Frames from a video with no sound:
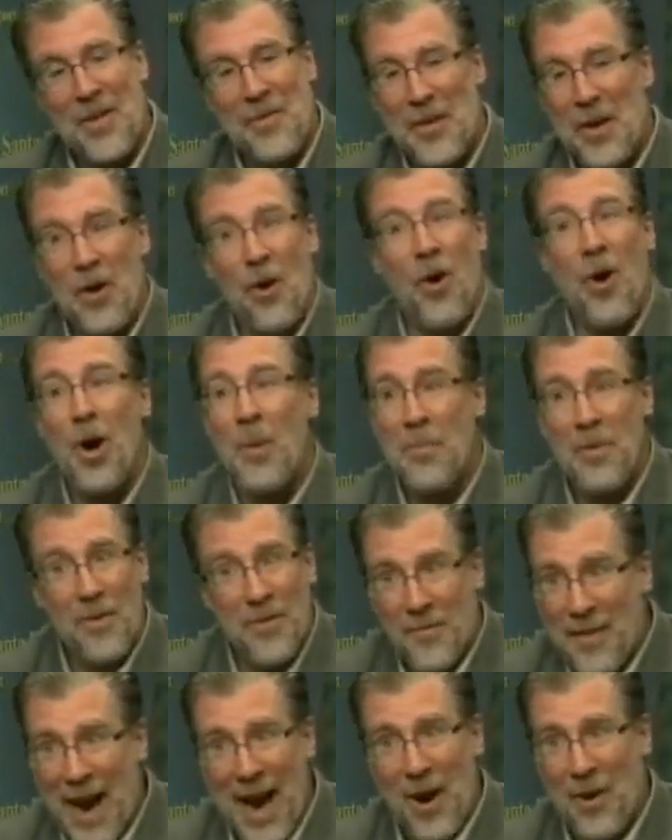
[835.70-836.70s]
There are
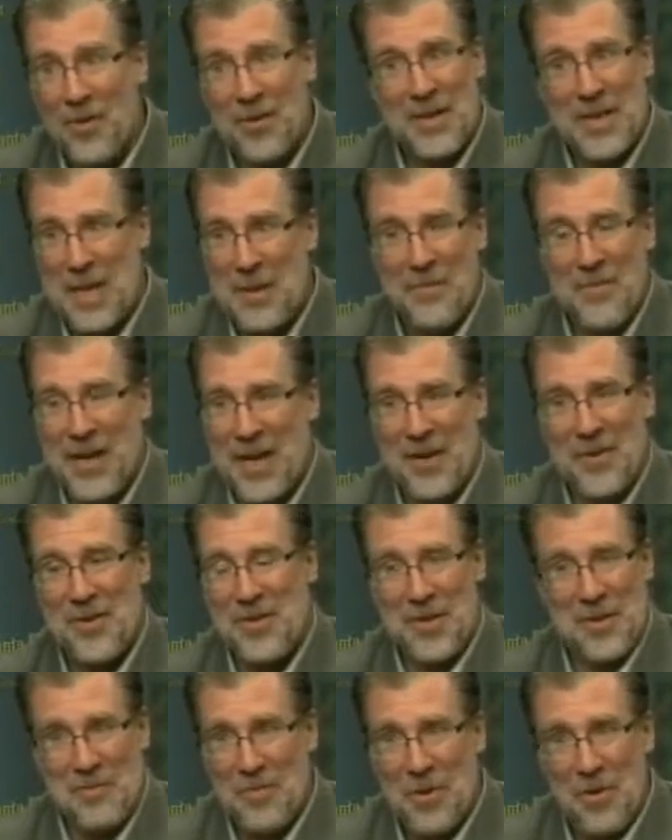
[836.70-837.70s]
profound deep
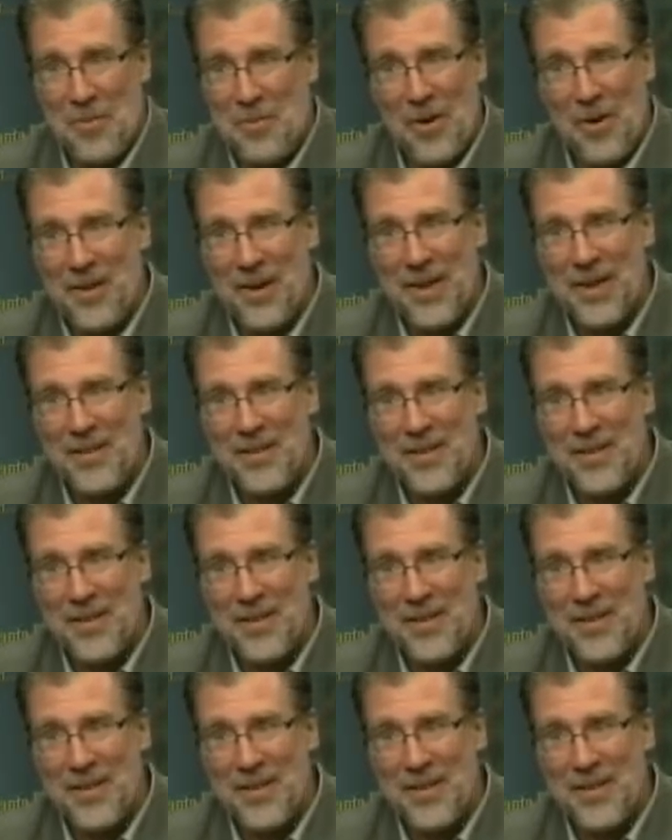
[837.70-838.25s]
thinkers in both parties.